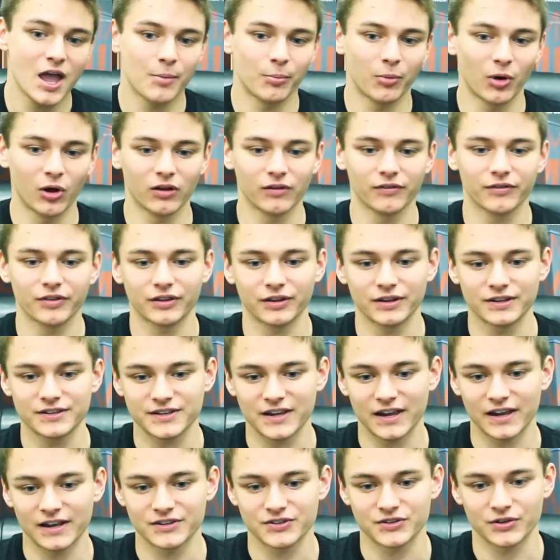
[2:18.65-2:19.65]
But all of these
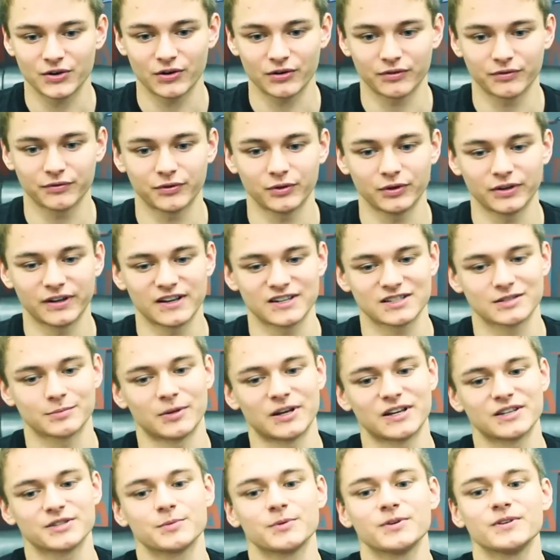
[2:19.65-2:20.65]
guys are fully
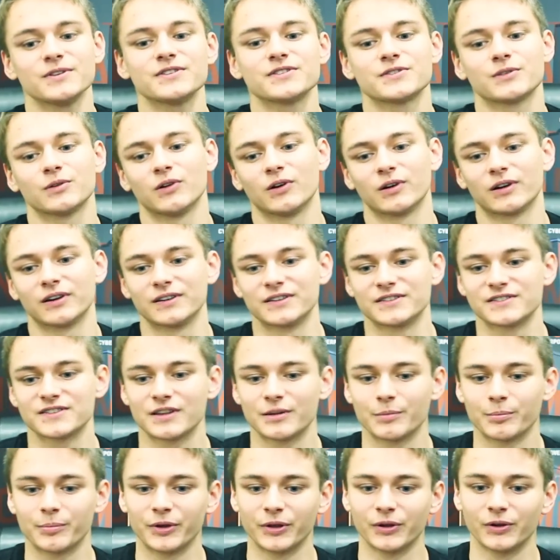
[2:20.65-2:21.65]
customizable, so long as
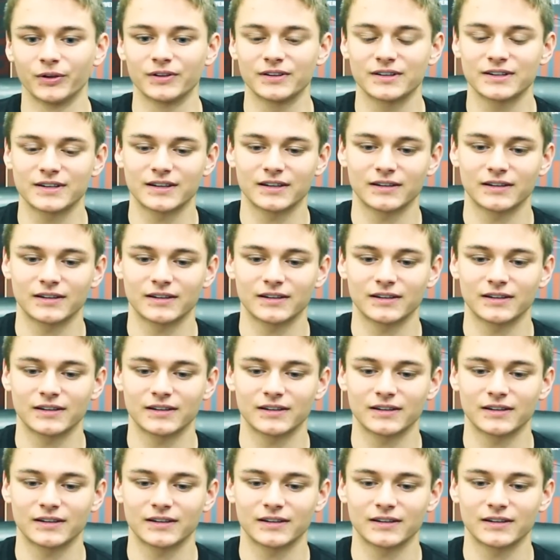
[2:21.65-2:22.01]
the build